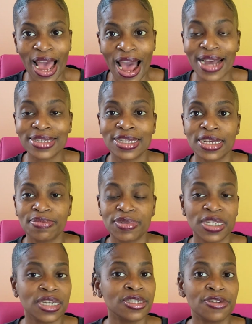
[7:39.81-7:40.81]
ask him
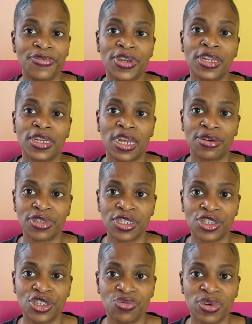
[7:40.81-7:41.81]
to intervene in our
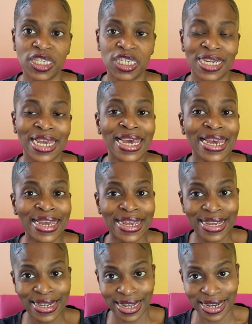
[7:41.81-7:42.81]
situation,
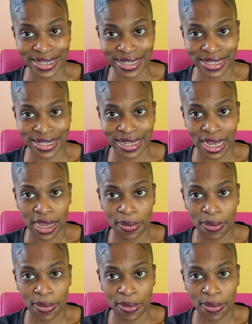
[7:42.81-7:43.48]
he does.